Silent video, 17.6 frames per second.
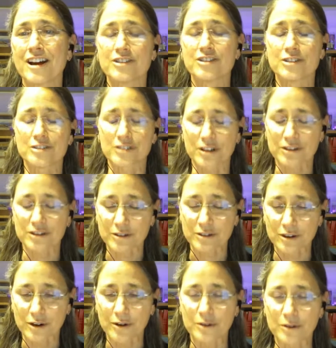She's
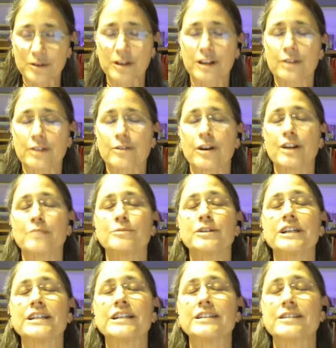also an
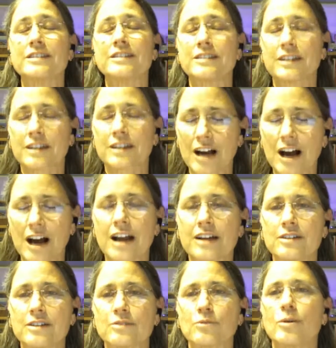incredibly
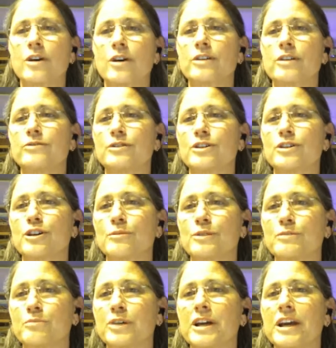kind, wonderful
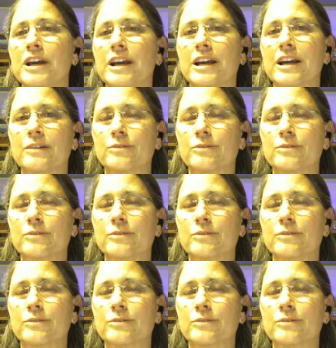human being,